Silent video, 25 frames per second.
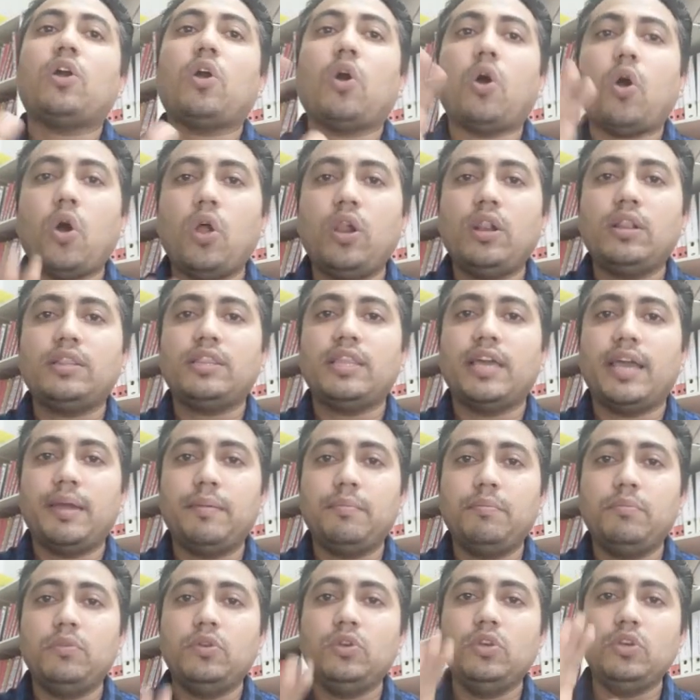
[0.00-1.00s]
call
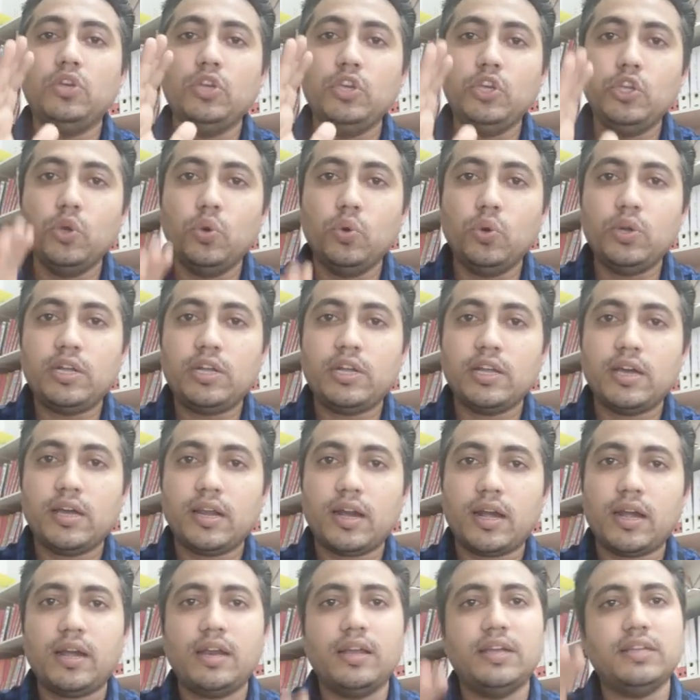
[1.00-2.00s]
them
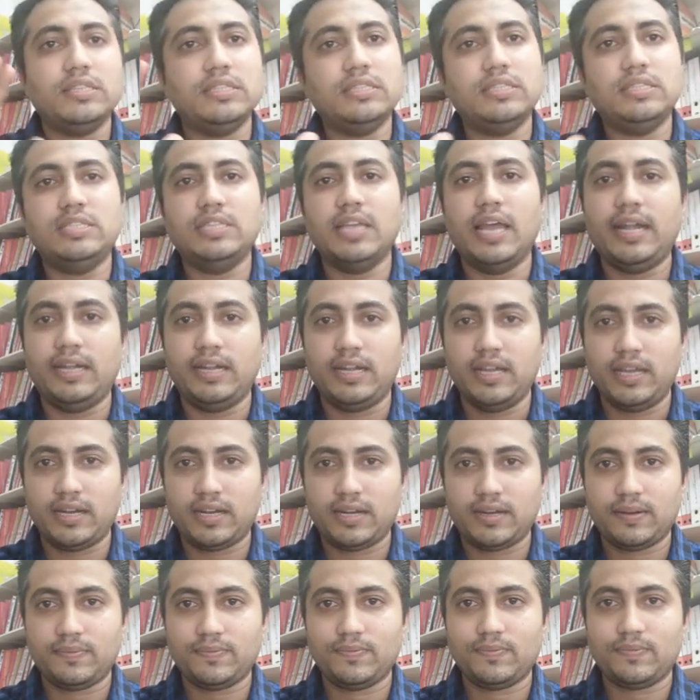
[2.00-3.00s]
neuter gender.